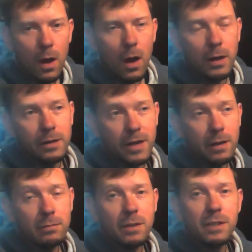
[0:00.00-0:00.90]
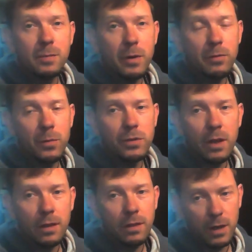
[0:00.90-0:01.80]
Hi Year 10, this is a bit of
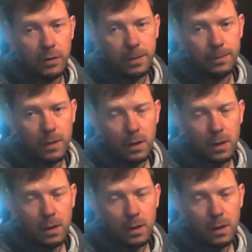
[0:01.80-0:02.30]
music theory.